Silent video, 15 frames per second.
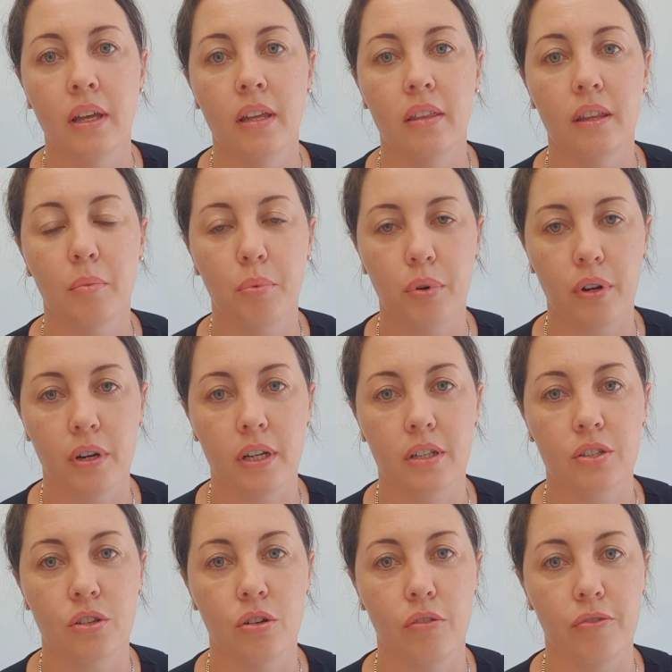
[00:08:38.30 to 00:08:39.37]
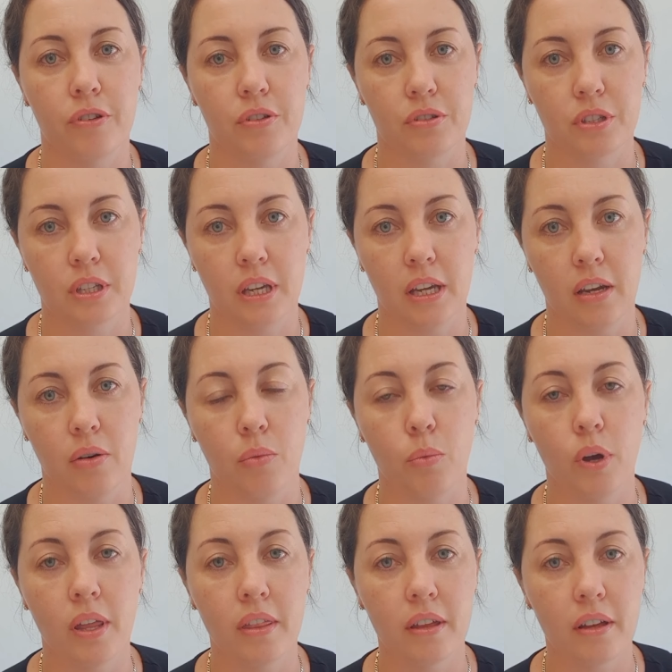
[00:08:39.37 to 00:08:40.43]
the products off your skin,
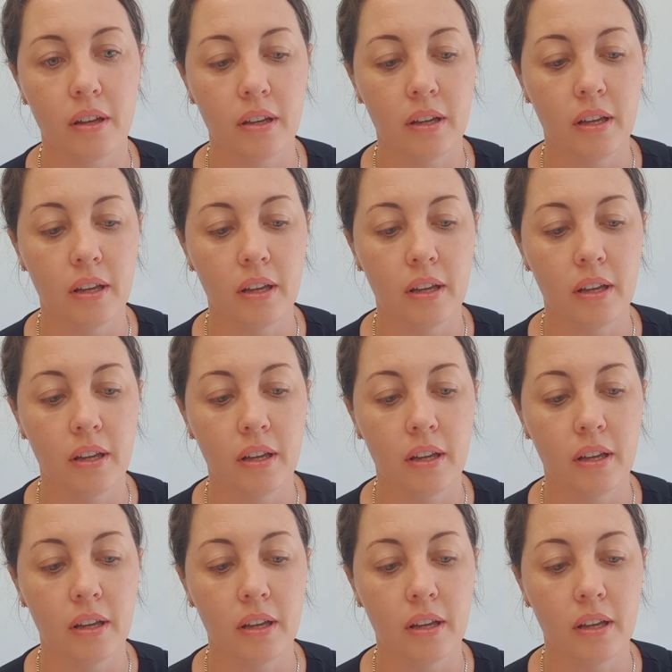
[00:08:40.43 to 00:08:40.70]
whether